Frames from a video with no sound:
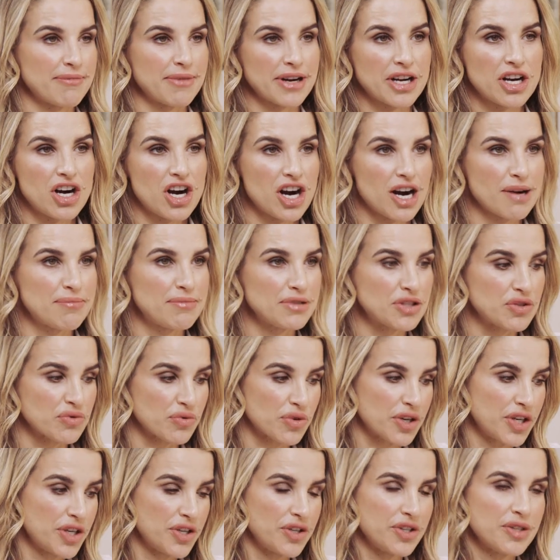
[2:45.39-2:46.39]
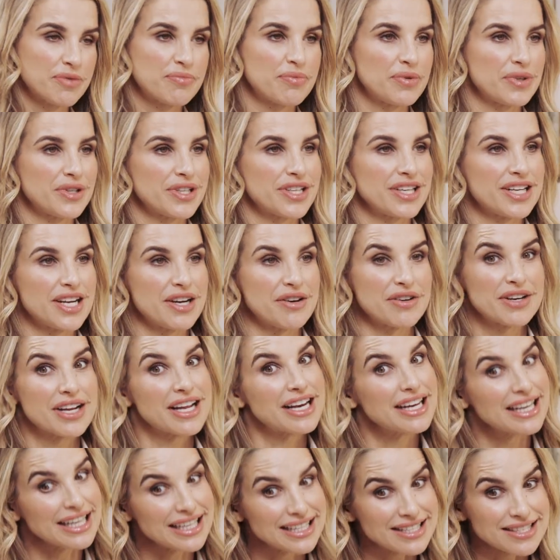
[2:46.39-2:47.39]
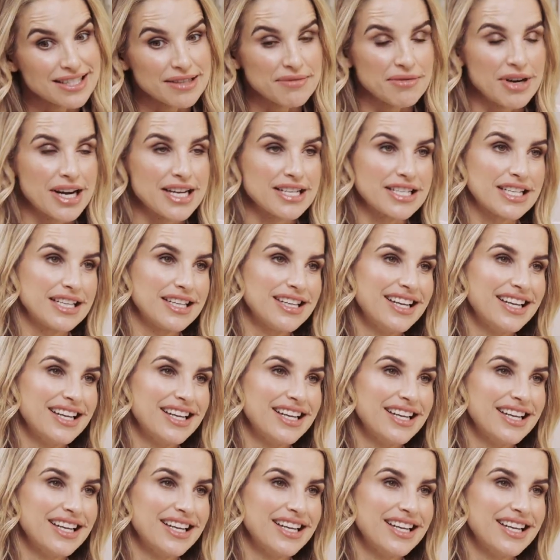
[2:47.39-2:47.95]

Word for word: My carpet's ruined, but you know, at least I'm ready.